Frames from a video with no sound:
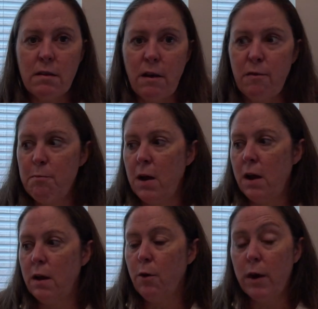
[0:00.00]
of
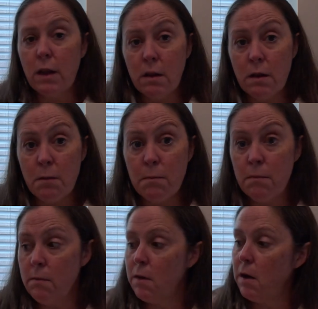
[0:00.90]
my curriculum,